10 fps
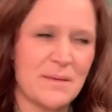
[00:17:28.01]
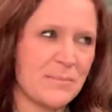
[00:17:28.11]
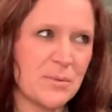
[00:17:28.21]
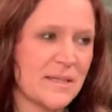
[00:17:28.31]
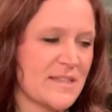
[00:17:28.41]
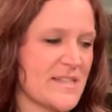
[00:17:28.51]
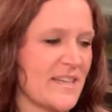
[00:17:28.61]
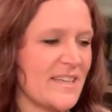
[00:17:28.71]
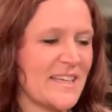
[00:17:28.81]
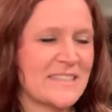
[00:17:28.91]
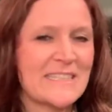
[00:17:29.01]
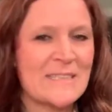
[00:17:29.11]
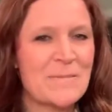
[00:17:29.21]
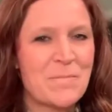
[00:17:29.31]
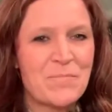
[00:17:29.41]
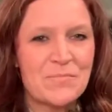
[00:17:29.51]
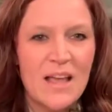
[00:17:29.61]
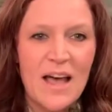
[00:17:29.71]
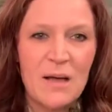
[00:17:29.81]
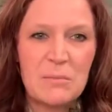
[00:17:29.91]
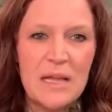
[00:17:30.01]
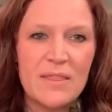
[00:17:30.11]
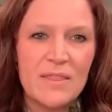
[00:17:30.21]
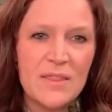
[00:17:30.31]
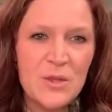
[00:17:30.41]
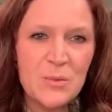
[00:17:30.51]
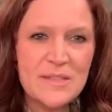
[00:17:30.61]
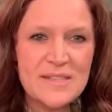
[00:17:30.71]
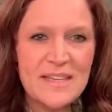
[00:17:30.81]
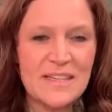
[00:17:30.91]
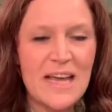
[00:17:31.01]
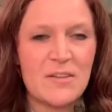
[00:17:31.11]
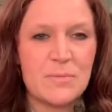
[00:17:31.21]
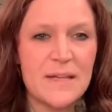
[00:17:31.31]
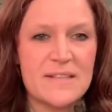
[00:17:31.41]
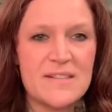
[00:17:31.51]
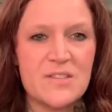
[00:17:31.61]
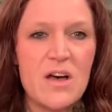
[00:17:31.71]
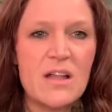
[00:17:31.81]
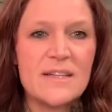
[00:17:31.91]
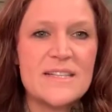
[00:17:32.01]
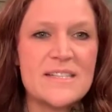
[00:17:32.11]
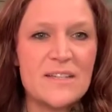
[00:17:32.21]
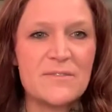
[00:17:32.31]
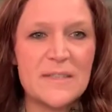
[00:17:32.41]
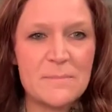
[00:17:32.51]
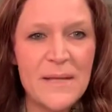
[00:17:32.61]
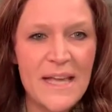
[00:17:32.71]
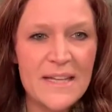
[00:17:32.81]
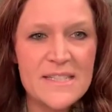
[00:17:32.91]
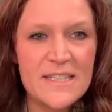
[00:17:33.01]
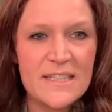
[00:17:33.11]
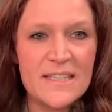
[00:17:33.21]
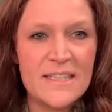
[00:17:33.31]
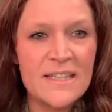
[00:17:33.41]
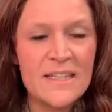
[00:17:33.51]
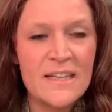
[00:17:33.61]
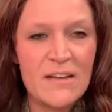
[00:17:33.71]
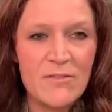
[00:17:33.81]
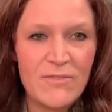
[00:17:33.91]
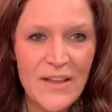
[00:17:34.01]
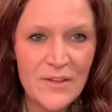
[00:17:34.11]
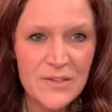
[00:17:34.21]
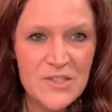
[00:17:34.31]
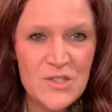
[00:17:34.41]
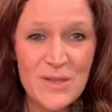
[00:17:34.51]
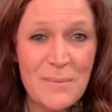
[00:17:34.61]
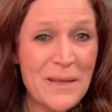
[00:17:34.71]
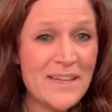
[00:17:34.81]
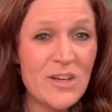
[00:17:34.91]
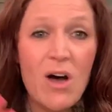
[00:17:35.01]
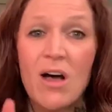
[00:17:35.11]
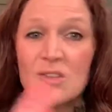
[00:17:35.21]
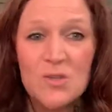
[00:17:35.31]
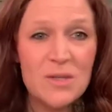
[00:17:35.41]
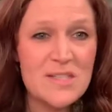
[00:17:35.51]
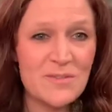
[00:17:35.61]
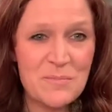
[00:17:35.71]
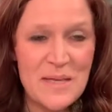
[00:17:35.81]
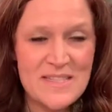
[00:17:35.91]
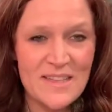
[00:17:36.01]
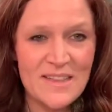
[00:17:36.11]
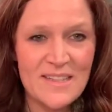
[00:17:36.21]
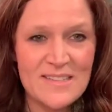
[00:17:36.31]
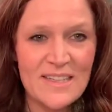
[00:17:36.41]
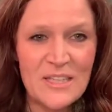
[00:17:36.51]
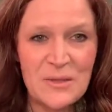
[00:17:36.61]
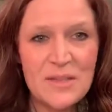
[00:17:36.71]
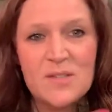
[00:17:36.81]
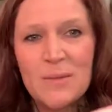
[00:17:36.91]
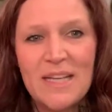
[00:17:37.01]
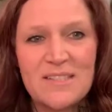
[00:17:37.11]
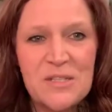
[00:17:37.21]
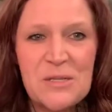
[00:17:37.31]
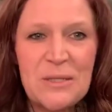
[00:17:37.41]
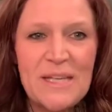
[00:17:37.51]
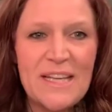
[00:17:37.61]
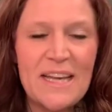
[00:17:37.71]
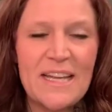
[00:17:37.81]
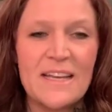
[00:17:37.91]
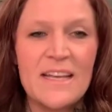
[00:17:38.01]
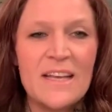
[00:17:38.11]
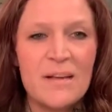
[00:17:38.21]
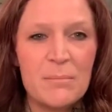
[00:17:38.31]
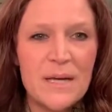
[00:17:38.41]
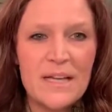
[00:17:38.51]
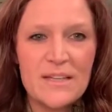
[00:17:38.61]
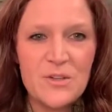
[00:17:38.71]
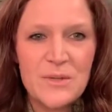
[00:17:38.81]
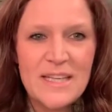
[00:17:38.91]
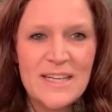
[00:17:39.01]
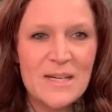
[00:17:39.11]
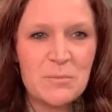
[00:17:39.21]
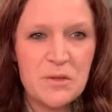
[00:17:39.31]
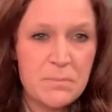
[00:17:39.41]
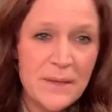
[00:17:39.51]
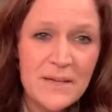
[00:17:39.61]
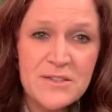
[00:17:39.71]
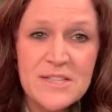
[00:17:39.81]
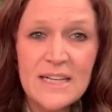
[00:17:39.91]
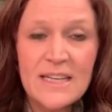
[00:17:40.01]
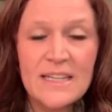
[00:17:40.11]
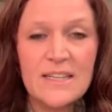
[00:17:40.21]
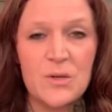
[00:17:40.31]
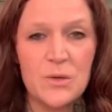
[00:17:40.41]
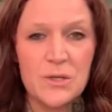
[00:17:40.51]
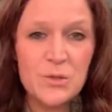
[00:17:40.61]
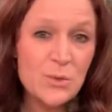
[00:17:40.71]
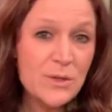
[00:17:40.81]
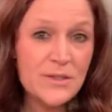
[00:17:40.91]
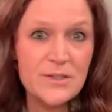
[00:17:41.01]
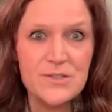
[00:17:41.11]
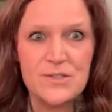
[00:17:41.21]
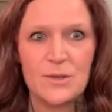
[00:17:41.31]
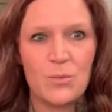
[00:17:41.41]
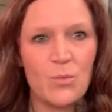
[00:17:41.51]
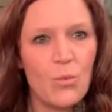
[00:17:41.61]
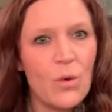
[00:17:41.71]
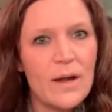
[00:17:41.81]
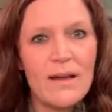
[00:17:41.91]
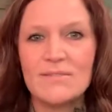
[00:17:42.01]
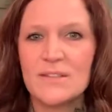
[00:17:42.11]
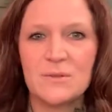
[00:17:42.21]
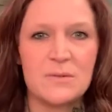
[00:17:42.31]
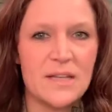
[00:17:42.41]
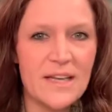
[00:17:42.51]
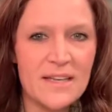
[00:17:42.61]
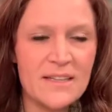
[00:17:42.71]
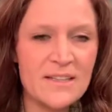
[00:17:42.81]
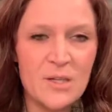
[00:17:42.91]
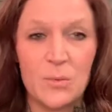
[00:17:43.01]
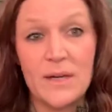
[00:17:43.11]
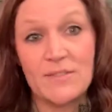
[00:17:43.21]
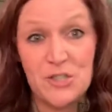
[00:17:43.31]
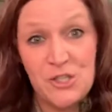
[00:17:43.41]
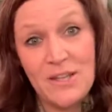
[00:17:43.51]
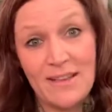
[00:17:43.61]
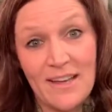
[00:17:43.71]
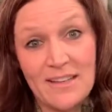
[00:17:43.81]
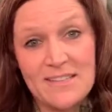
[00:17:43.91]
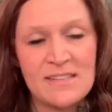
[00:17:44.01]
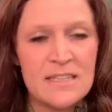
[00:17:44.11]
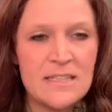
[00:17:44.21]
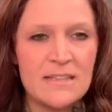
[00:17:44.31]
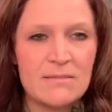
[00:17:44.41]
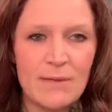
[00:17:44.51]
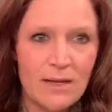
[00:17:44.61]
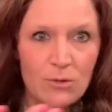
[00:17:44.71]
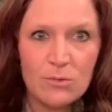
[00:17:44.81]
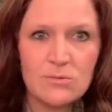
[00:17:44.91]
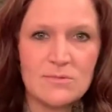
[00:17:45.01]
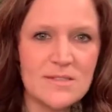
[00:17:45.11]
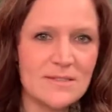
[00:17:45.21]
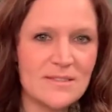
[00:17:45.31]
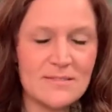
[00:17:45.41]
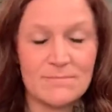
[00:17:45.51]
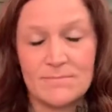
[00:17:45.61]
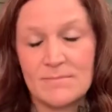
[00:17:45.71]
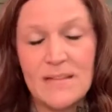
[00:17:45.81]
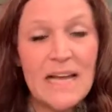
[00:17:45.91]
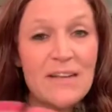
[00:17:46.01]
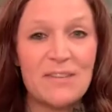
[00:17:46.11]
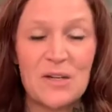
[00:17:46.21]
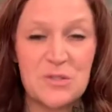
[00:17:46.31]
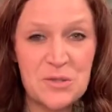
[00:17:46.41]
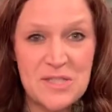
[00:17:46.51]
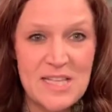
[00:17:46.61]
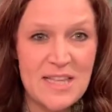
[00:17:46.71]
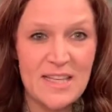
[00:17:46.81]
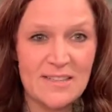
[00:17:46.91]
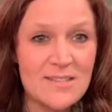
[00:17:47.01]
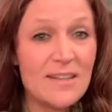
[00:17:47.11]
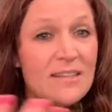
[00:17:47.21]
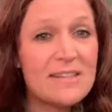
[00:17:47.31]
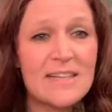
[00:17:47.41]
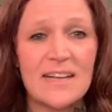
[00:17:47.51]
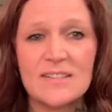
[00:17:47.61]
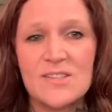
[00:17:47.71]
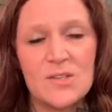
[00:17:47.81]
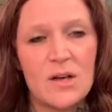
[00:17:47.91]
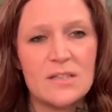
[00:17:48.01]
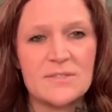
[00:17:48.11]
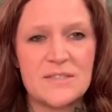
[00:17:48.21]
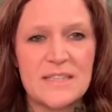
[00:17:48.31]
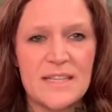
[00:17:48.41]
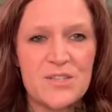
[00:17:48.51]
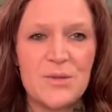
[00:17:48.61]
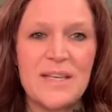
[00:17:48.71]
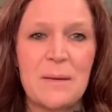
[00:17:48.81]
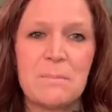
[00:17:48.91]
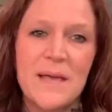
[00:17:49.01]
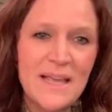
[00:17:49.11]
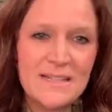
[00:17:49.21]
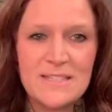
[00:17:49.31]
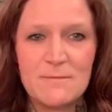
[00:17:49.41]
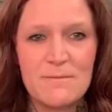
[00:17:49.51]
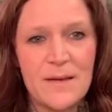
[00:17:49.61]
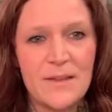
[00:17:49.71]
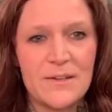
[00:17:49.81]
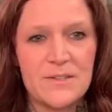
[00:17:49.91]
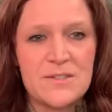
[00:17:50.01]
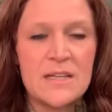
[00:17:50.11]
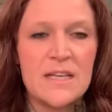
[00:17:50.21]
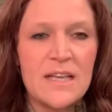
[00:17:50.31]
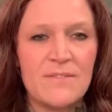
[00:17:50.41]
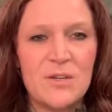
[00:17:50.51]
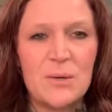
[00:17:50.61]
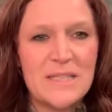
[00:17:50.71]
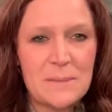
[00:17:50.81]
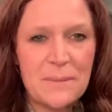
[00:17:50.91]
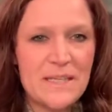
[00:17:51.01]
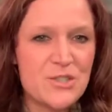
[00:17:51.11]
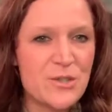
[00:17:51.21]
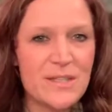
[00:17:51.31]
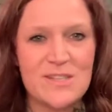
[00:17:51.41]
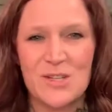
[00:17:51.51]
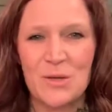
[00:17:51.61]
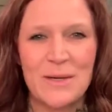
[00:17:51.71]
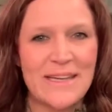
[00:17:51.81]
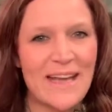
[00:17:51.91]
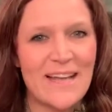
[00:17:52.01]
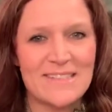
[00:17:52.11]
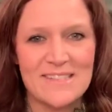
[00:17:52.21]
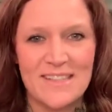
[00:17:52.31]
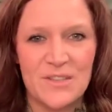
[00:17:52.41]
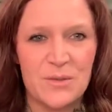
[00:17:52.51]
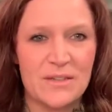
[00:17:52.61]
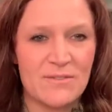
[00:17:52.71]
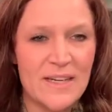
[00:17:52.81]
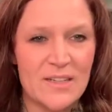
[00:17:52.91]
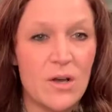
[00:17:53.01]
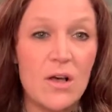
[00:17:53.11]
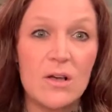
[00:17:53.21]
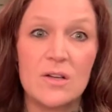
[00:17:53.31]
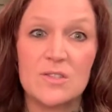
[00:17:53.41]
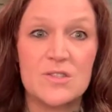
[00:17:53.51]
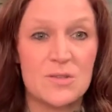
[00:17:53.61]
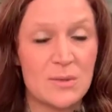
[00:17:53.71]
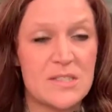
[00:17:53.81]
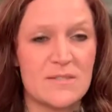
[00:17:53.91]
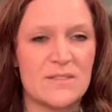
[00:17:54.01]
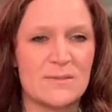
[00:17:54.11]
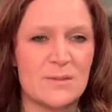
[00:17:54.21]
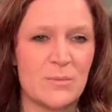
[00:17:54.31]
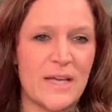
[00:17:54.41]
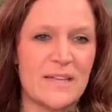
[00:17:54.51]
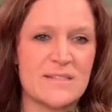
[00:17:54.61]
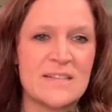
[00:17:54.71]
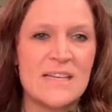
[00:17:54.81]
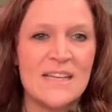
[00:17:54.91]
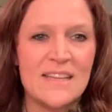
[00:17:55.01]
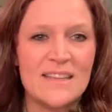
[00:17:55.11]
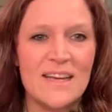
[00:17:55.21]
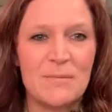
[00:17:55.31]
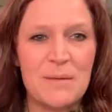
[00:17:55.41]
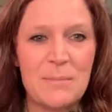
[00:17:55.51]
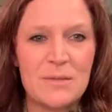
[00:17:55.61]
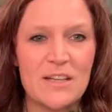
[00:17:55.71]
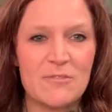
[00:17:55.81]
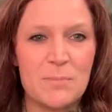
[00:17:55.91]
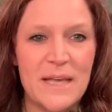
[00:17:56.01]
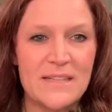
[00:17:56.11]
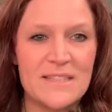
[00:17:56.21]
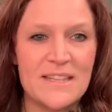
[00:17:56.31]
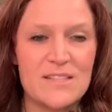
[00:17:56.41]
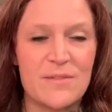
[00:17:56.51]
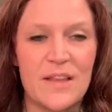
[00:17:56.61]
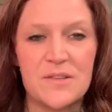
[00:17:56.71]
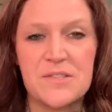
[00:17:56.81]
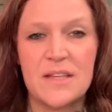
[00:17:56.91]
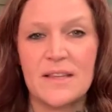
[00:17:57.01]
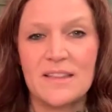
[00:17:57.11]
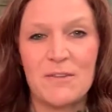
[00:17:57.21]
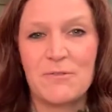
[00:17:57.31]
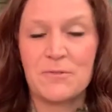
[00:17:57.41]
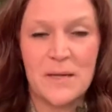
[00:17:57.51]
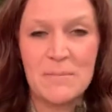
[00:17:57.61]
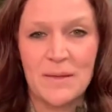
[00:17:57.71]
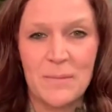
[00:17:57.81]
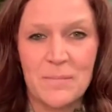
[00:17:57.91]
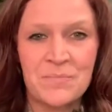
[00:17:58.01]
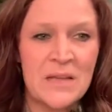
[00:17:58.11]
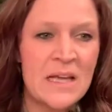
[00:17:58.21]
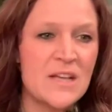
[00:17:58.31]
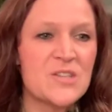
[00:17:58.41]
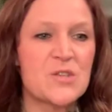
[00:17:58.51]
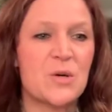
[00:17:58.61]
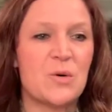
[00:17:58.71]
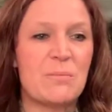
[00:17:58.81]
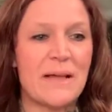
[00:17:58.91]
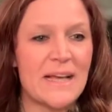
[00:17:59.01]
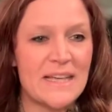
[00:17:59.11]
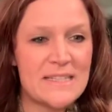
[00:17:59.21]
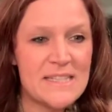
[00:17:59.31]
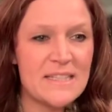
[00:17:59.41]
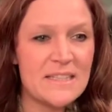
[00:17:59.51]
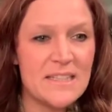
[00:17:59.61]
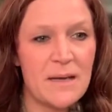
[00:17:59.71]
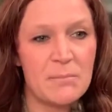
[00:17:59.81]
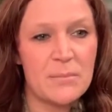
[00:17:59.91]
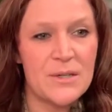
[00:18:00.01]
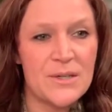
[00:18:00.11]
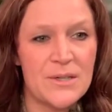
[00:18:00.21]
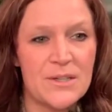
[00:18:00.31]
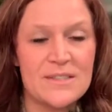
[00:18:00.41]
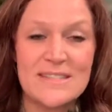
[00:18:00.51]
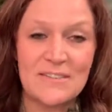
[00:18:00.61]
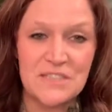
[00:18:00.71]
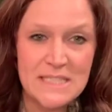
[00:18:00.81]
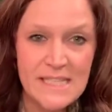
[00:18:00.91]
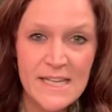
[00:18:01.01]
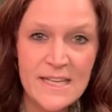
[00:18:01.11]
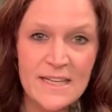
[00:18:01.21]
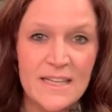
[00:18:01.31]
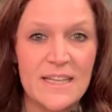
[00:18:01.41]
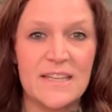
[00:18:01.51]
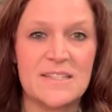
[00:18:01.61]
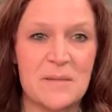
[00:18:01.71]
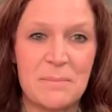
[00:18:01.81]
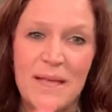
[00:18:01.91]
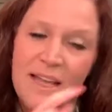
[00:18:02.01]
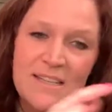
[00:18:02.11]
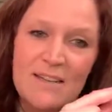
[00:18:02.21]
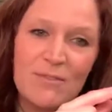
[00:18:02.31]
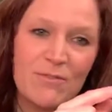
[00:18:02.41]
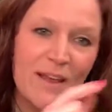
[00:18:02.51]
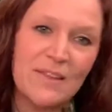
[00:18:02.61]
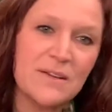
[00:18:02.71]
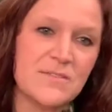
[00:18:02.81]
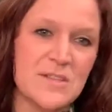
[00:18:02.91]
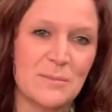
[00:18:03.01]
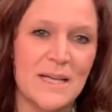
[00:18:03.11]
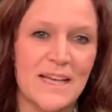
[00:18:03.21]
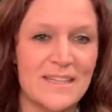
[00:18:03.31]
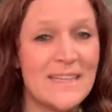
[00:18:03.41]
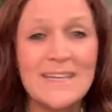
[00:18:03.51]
Maybe we're at the tail end. Um, you will see a lot of places all these different painted feathers. So they paint all sorts of amazing things on here. This one has a turkey on it, but you can get them with bears on it or cougars or whatever you like, you know, whatever she likes. Raccoons or not even outdoorsy things, sunsets, all different things. You can get painted feathers if you go onto Pinterest or go onto Etsy, you can find all sorts of different ways that people have painted these feathers and then they frame them. So my idea number 17 is a painted feather of some kind.